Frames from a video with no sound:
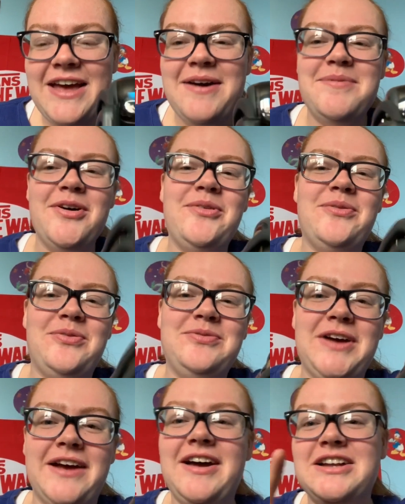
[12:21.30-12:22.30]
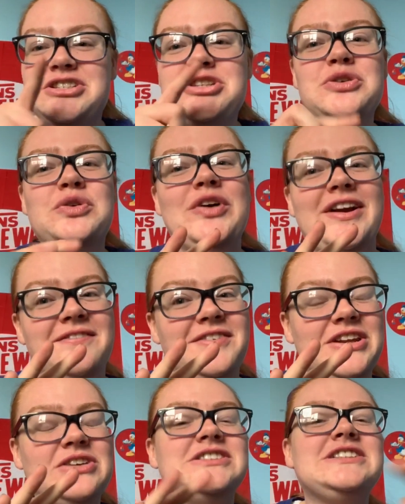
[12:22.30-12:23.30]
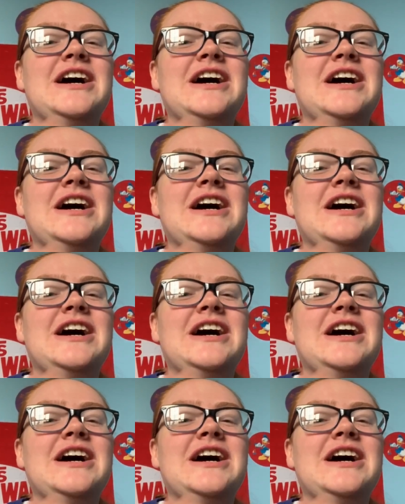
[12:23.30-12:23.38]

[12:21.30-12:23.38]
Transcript: But I got 2 great videos